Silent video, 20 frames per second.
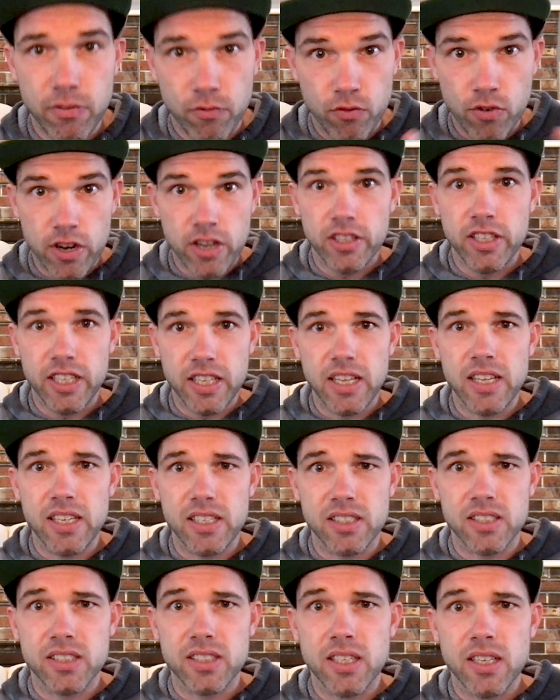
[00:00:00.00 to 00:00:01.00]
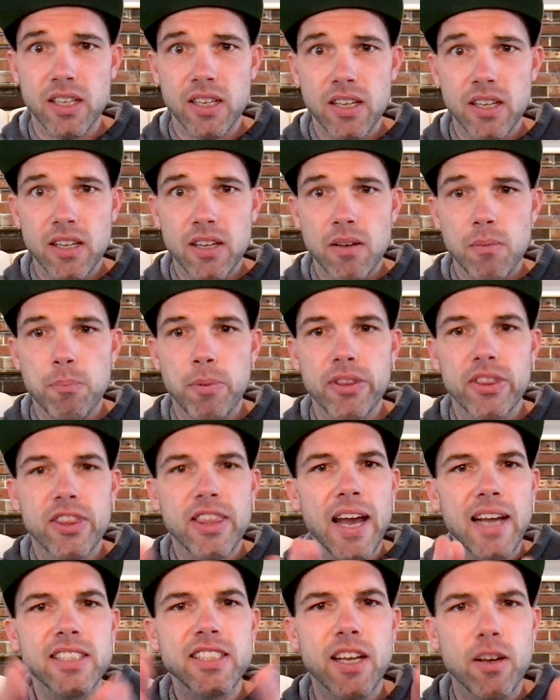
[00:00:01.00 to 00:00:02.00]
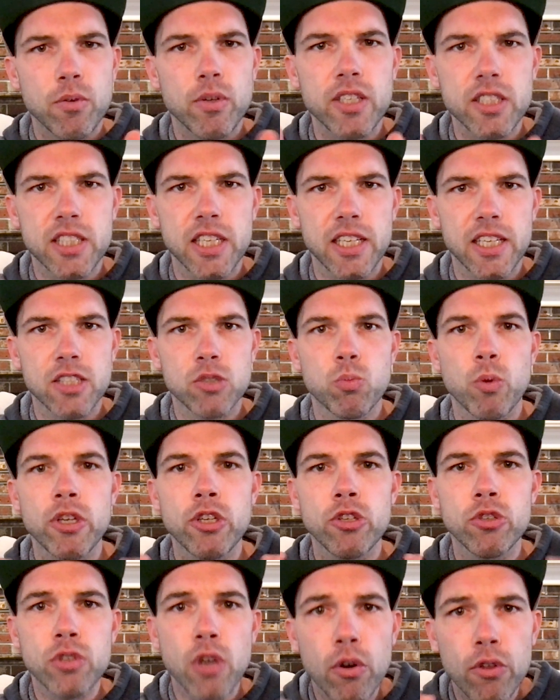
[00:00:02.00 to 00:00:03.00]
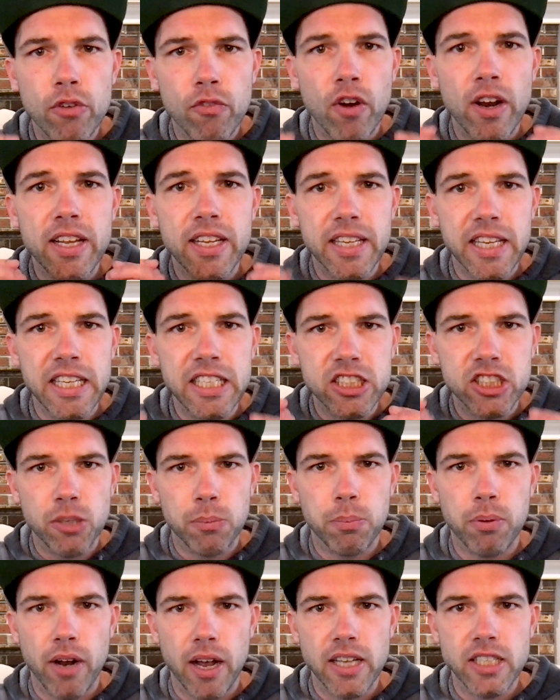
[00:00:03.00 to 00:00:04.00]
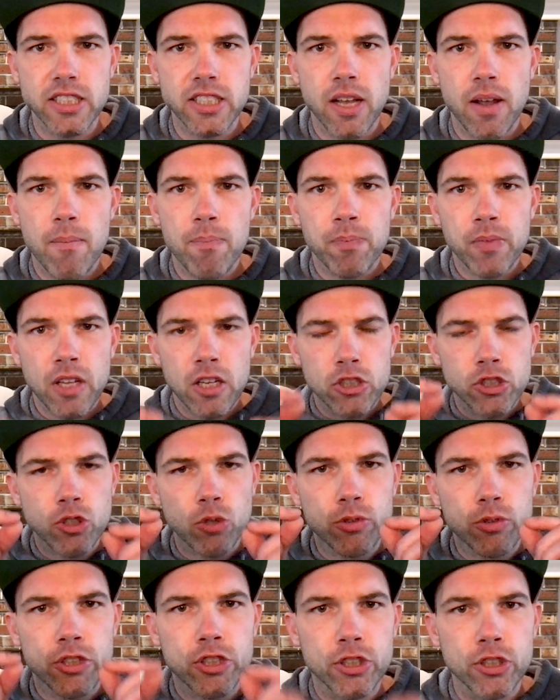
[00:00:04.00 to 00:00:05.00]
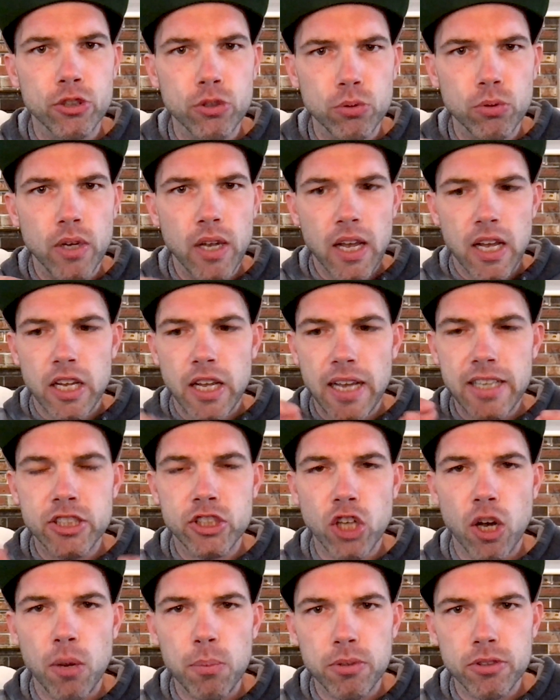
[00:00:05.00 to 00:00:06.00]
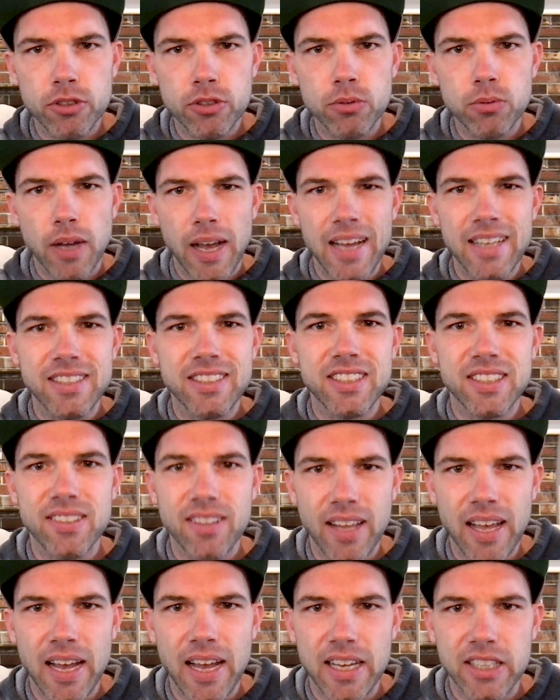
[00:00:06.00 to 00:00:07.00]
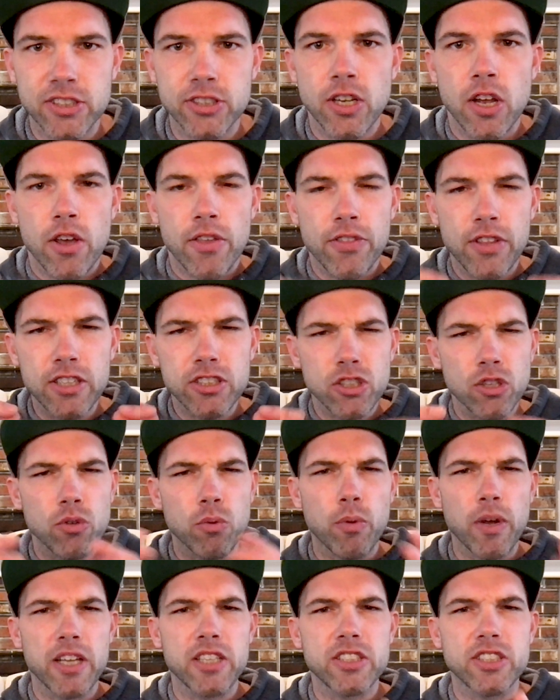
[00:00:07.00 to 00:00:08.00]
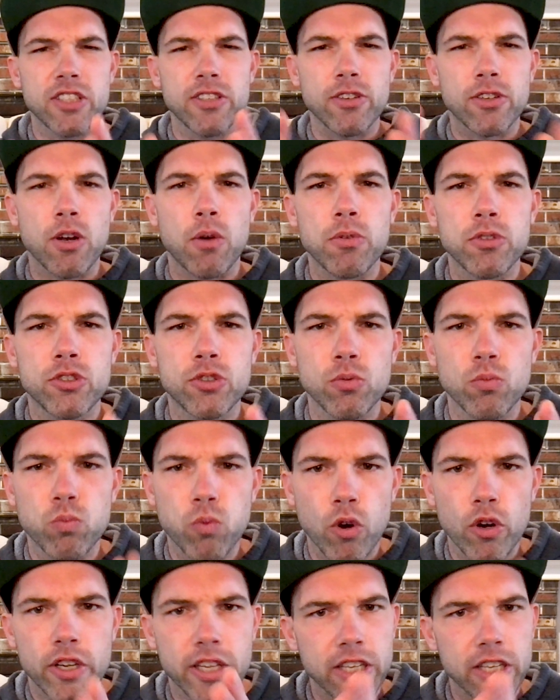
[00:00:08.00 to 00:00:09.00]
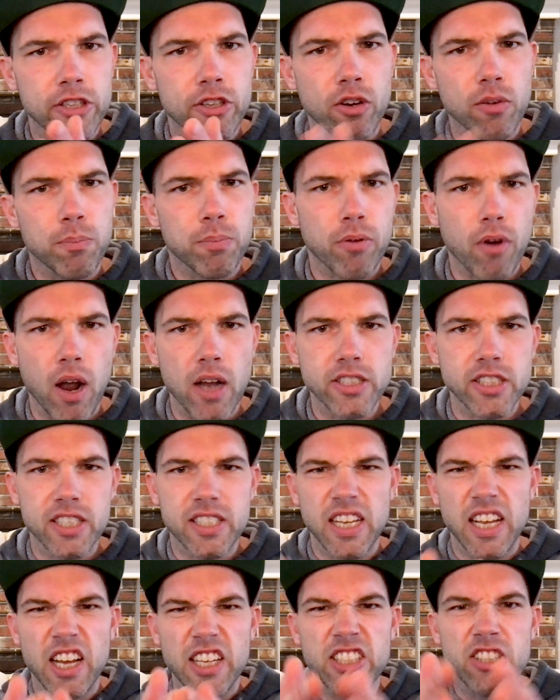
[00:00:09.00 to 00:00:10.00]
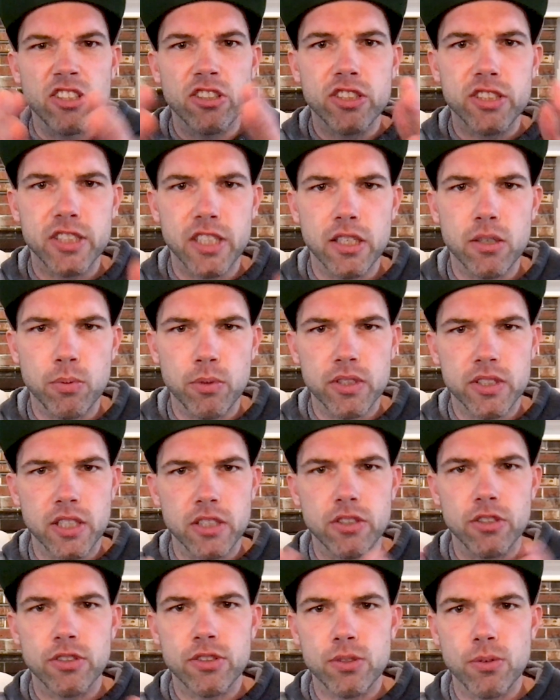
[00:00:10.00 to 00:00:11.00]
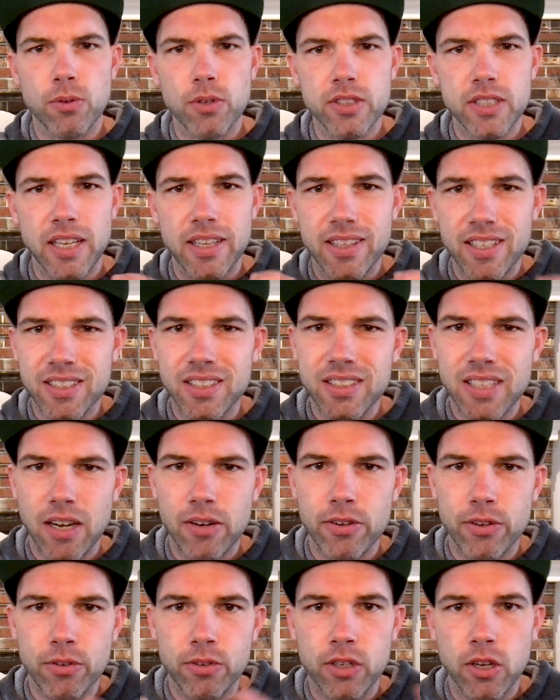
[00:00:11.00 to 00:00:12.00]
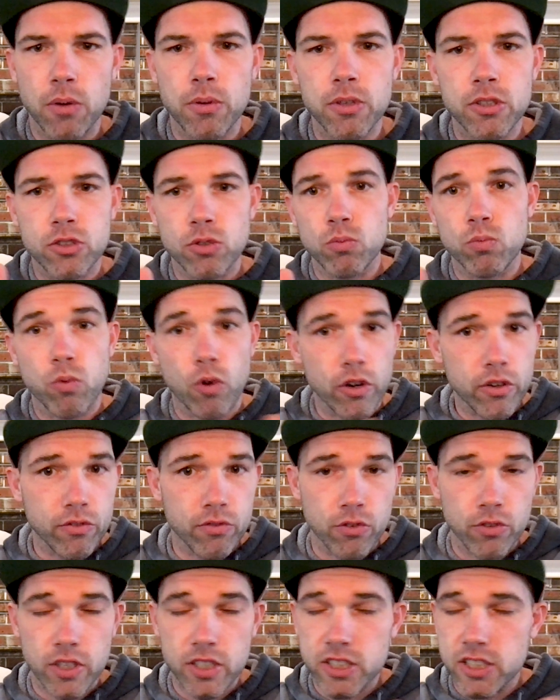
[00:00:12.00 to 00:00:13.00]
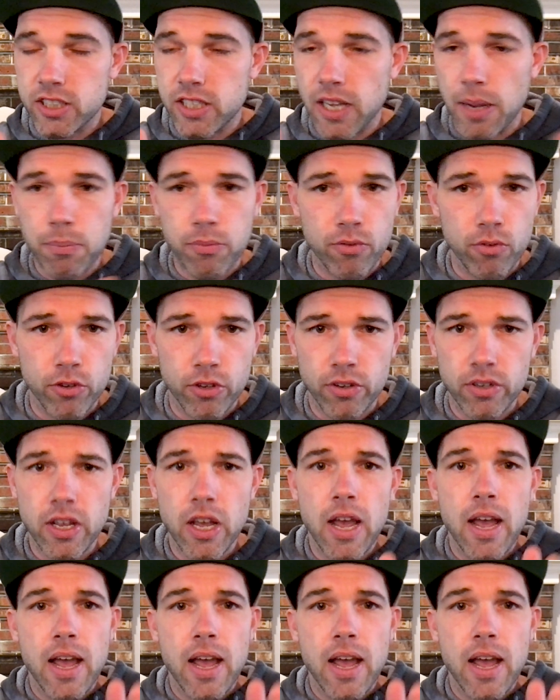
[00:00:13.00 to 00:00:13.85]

It really is. But that's how easy it is when you know the right keys to press. So Q and W and slash, these are the ways that you're going to work in your project, in your sequence, in your source. And this is how you're going to work through this, step through